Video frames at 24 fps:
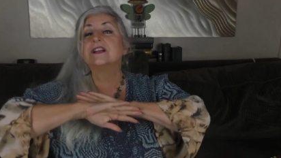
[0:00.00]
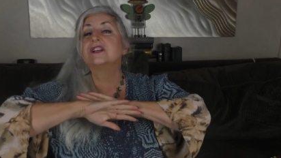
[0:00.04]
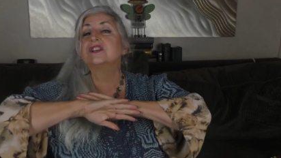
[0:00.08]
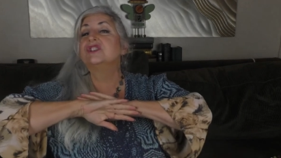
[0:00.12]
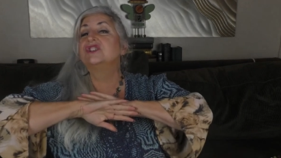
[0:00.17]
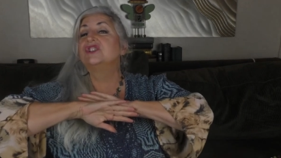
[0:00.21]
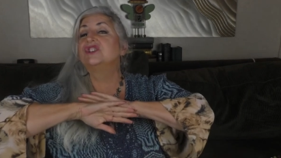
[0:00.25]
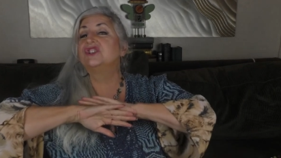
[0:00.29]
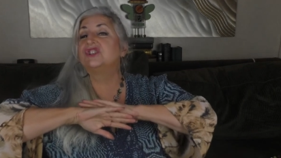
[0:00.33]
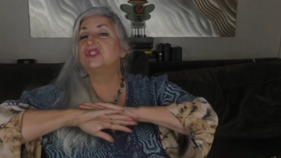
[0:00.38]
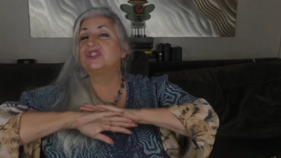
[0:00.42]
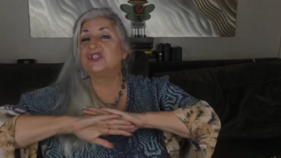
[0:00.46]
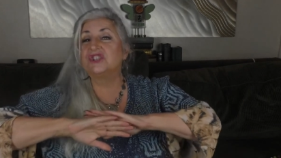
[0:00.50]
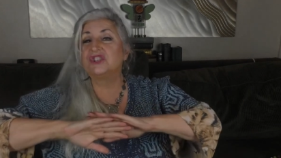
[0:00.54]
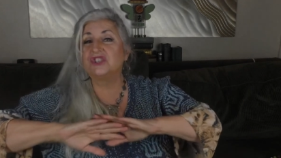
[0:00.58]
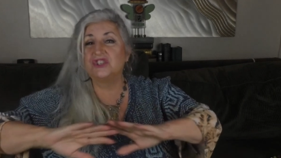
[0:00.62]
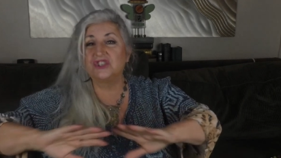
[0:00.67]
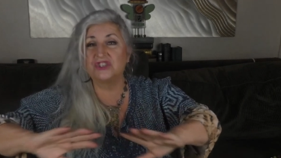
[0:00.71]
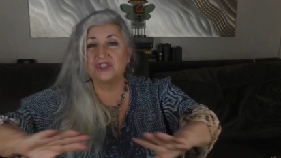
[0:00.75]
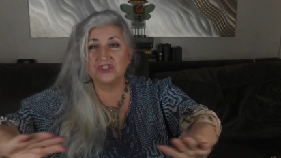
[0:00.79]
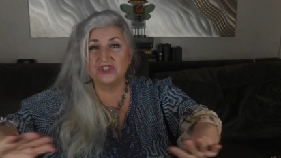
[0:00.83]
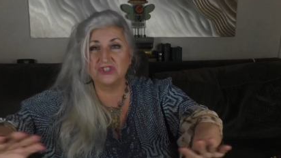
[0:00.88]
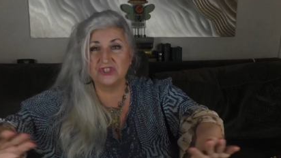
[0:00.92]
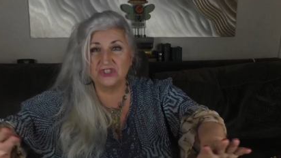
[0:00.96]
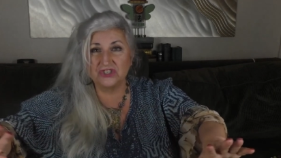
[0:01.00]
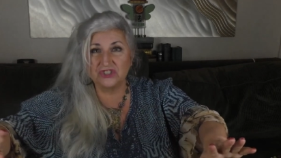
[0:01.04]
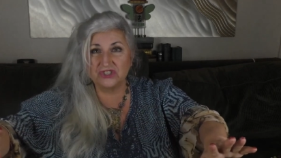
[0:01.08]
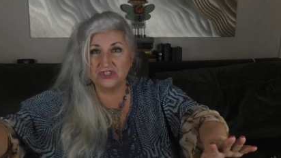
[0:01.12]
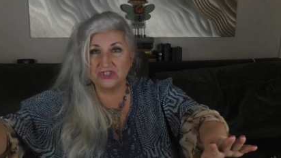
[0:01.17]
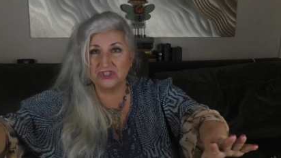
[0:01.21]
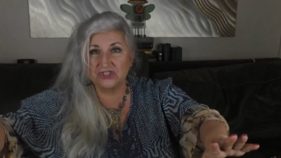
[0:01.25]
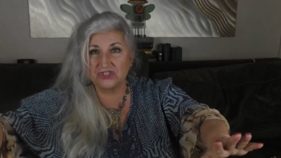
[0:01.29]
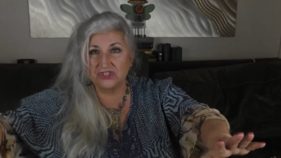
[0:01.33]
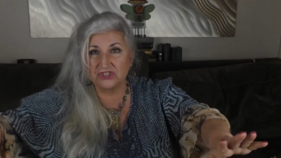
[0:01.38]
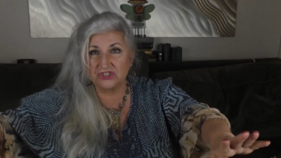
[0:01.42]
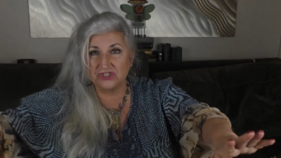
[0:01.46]

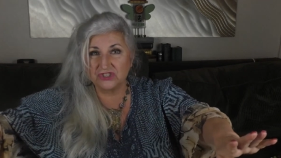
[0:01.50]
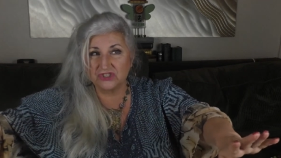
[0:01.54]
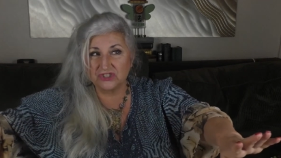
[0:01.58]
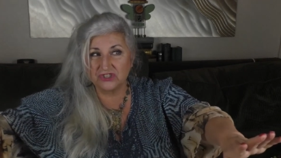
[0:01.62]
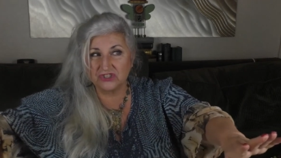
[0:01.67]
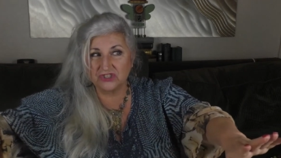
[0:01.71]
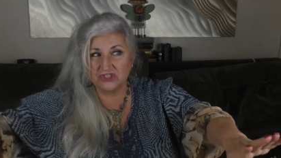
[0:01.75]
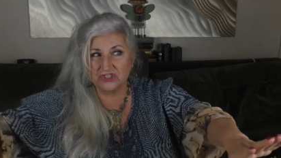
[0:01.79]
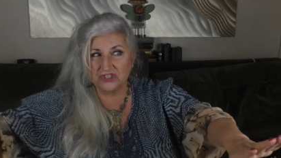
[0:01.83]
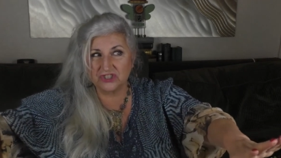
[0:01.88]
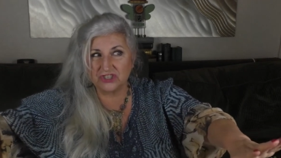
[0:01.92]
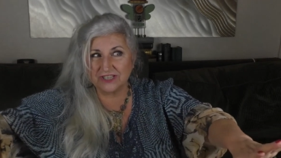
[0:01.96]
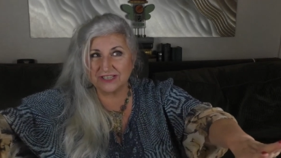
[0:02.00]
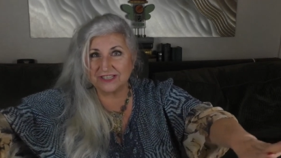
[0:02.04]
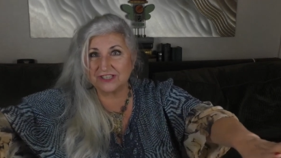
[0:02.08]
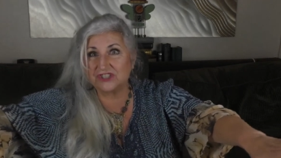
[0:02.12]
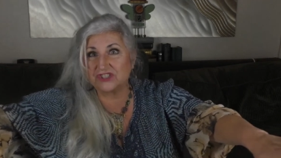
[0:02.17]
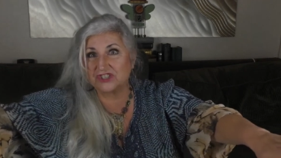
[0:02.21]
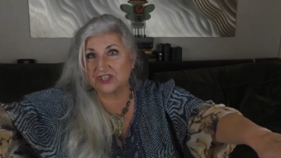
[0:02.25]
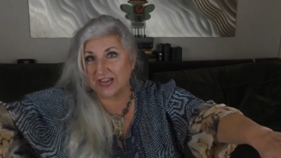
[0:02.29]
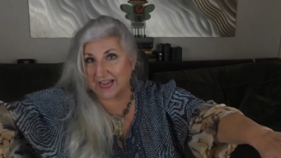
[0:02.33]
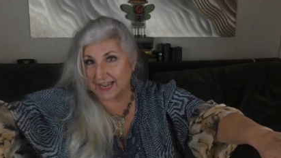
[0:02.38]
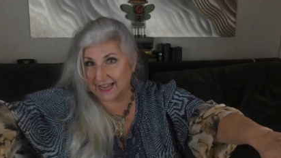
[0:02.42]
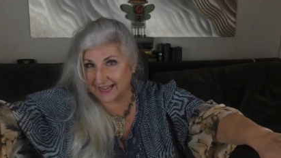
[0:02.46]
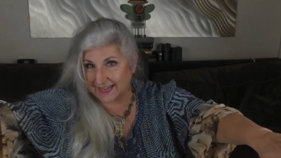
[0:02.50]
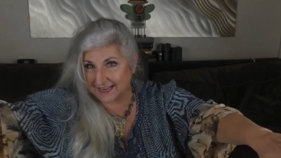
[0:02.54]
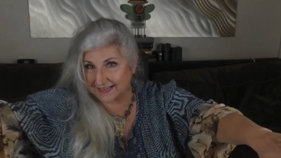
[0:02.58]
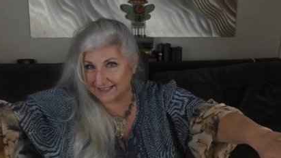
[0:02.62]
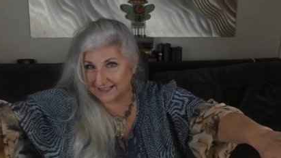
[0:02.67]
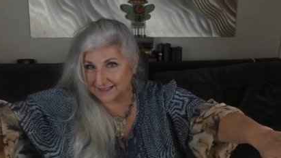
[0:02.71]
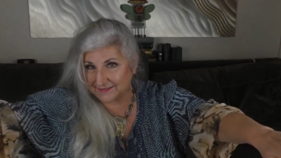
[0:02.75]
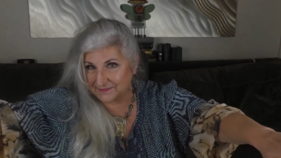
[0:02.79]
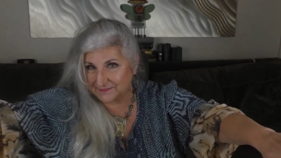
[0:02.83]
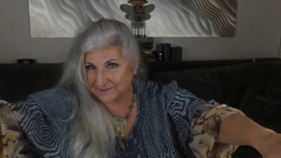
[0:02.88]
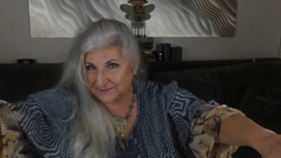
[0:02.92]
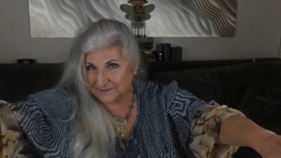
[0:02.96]
she shed